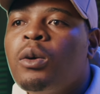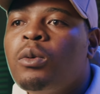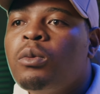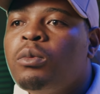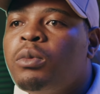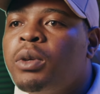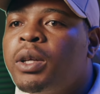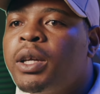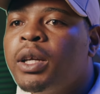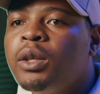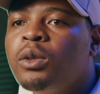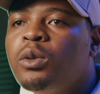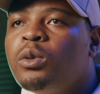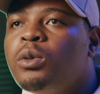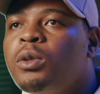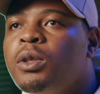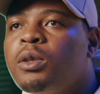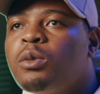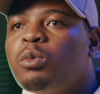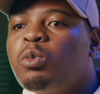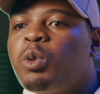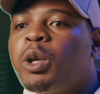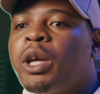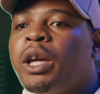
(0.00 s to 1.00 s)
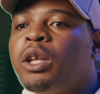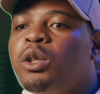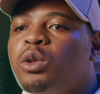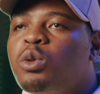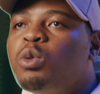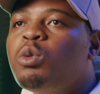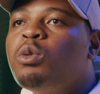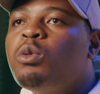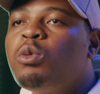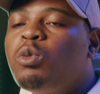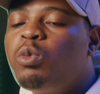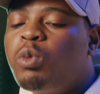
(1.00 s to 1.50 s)
we can
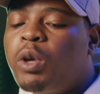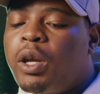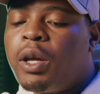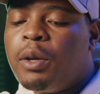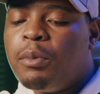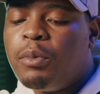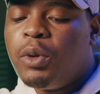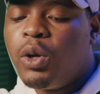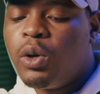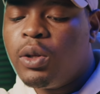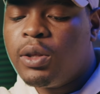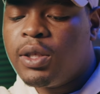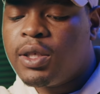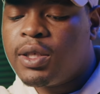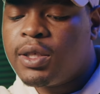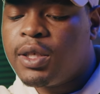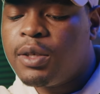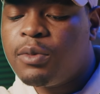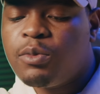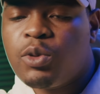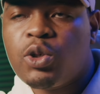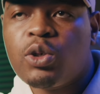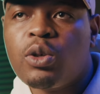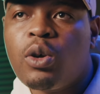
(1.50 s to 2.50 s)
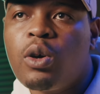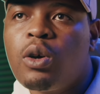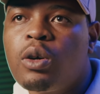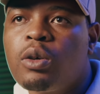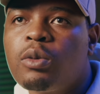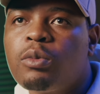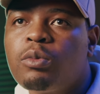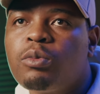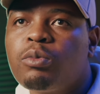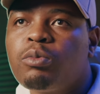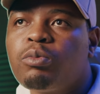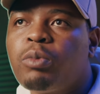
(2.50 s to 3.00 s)
be on the same
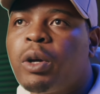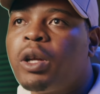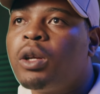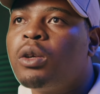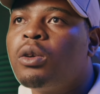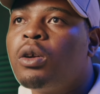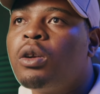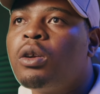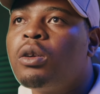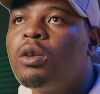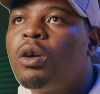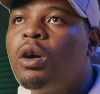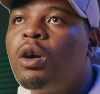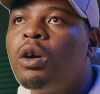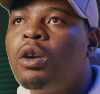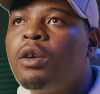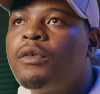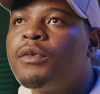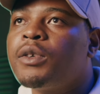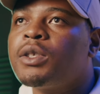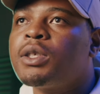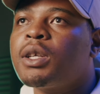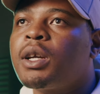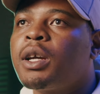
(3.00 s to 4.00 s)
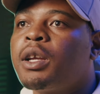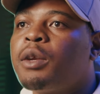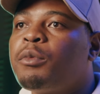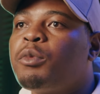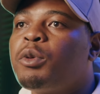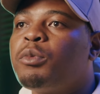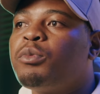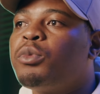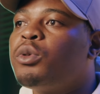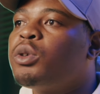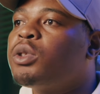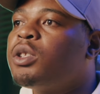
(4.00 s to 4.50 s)
song, but not all of us are going to be
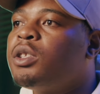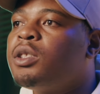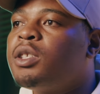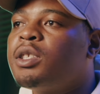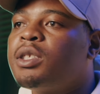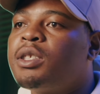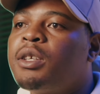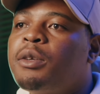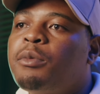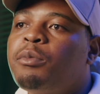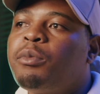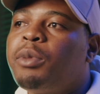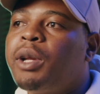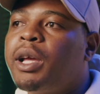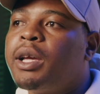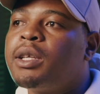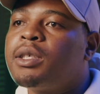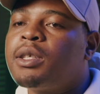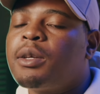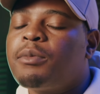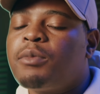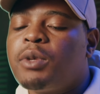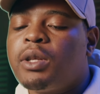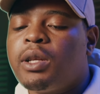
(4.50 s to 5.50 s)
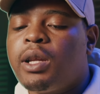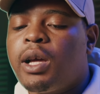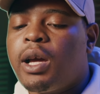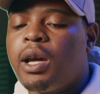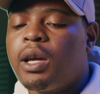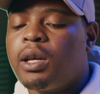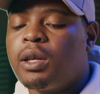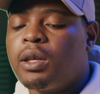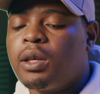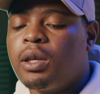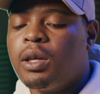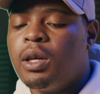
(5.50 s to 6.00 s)
booked in the same place. I mean,
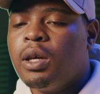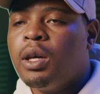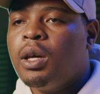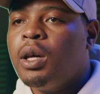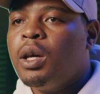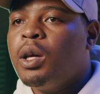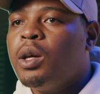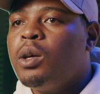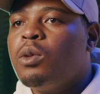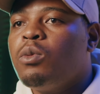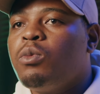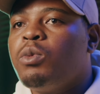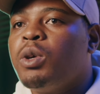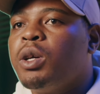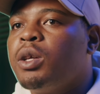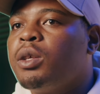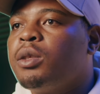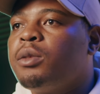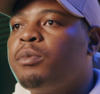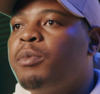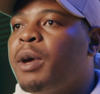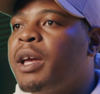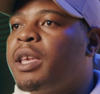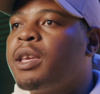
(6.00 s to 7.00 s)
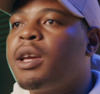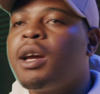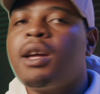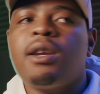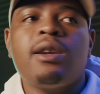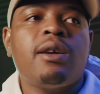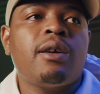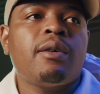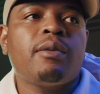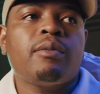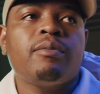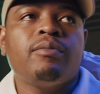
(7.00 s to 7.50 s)
like, with
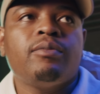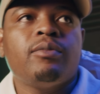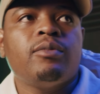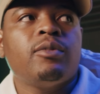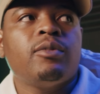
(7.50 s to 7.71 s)
Banyana,